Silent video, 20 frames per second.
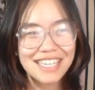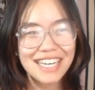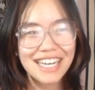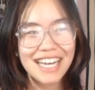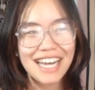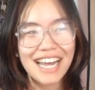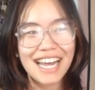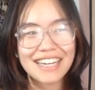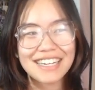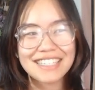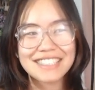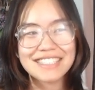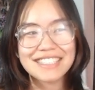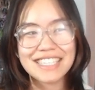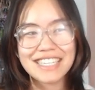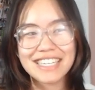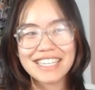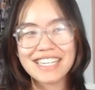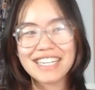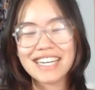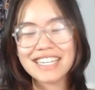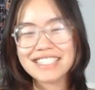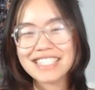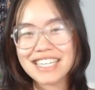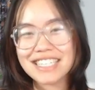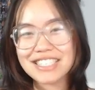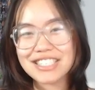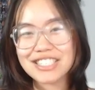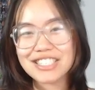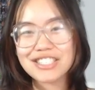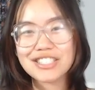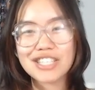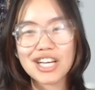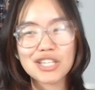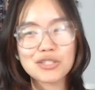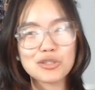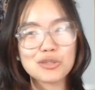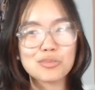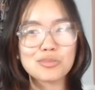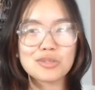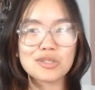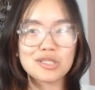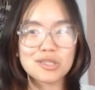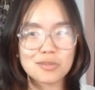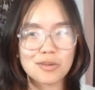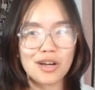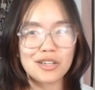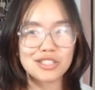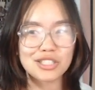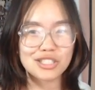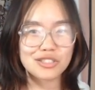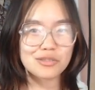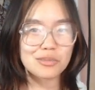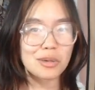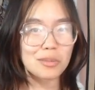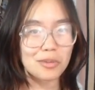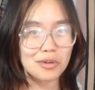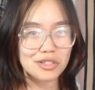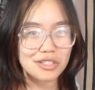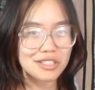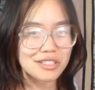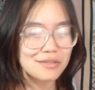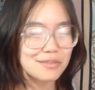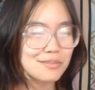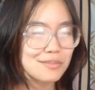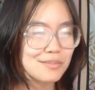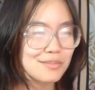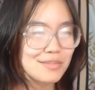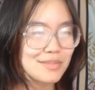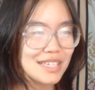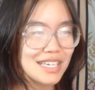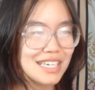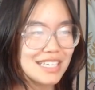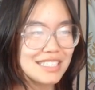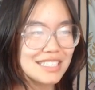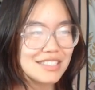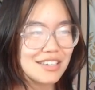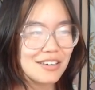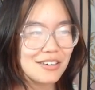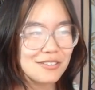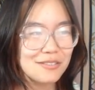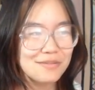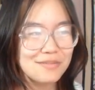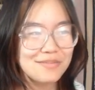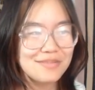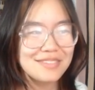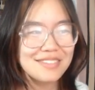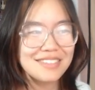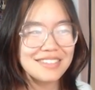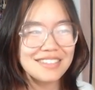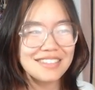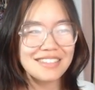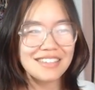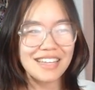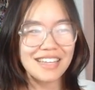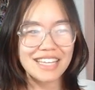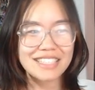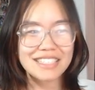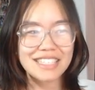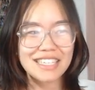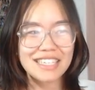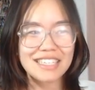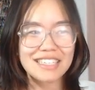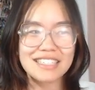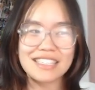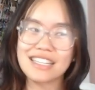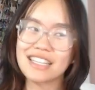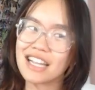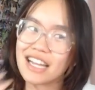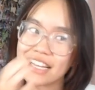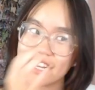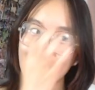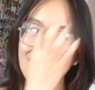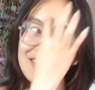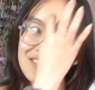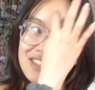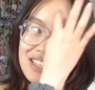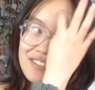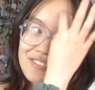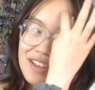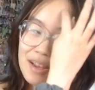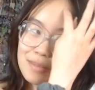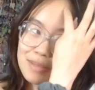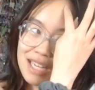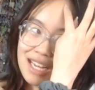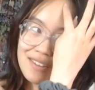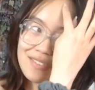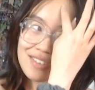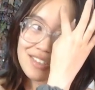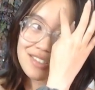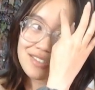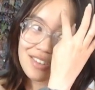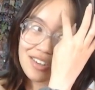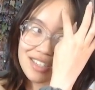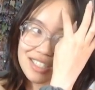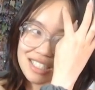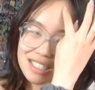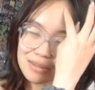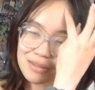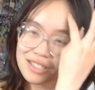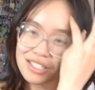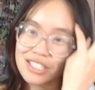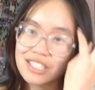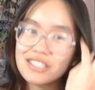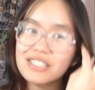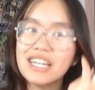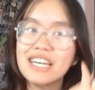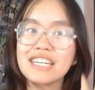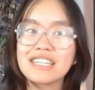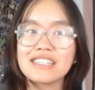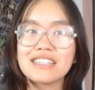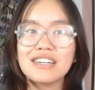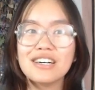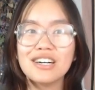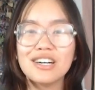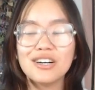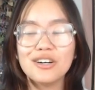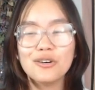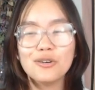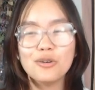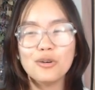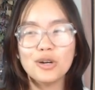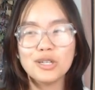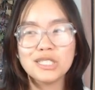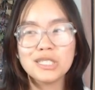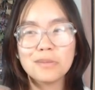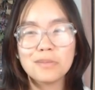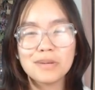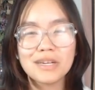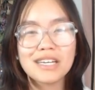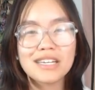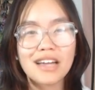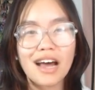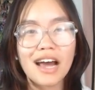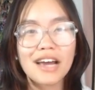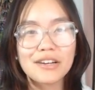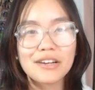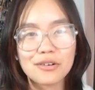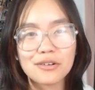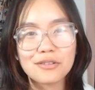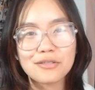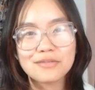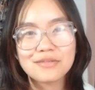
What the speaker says: and then seeking attention / responses from a person. So like I said, like I feel like fan behavior is very similar to like worshipping an idol.